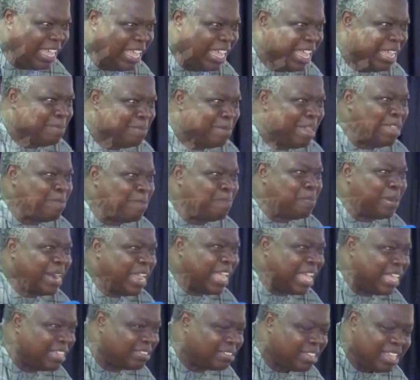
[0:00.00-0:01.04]
in my
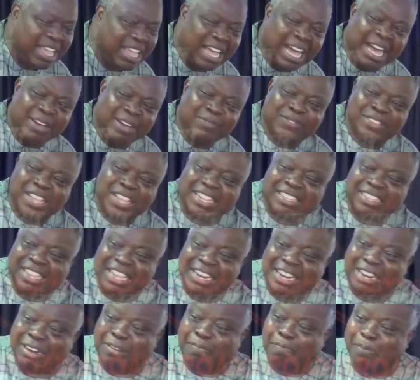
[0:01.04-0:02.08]
prayers. I've
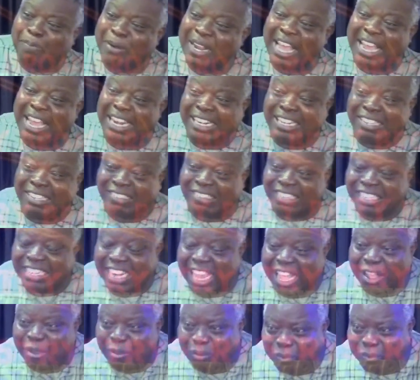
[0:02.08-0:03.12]
started prayer
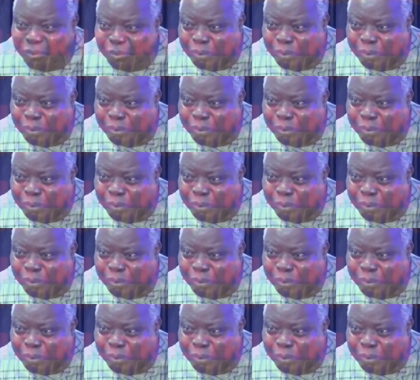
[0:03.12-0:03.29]
list now.